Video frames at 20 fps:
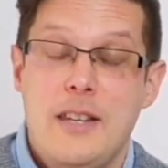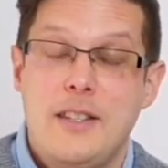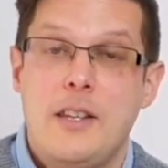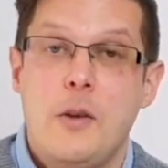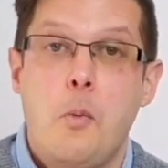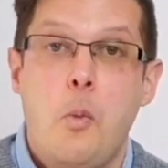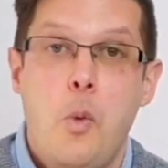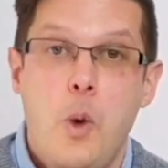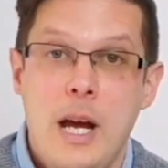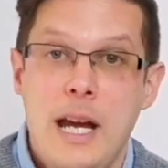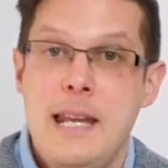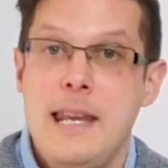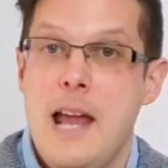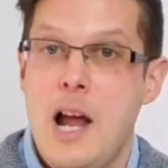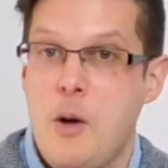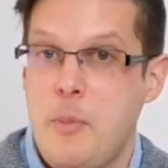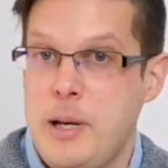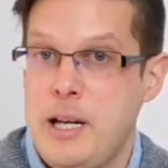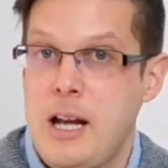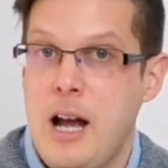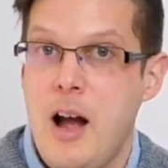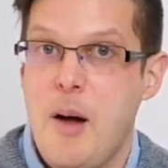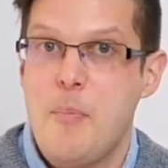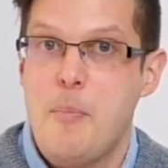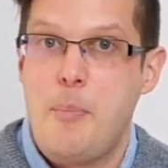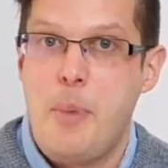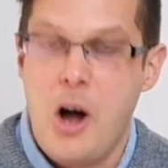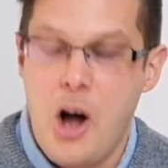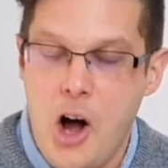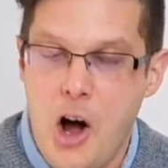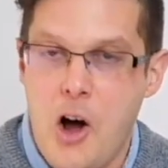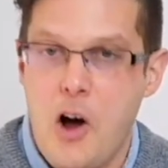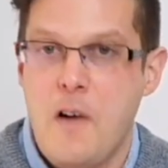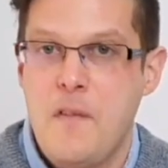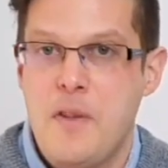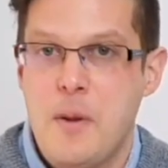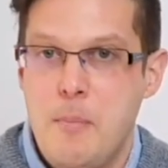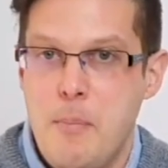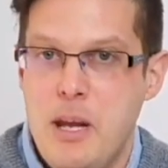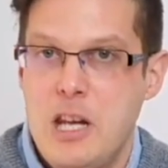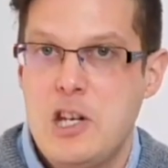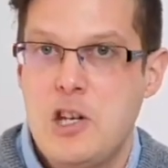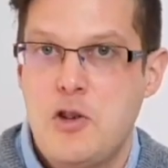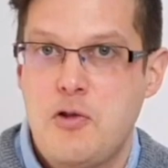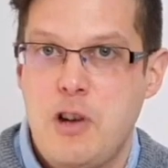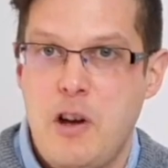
that we now become part of the ministry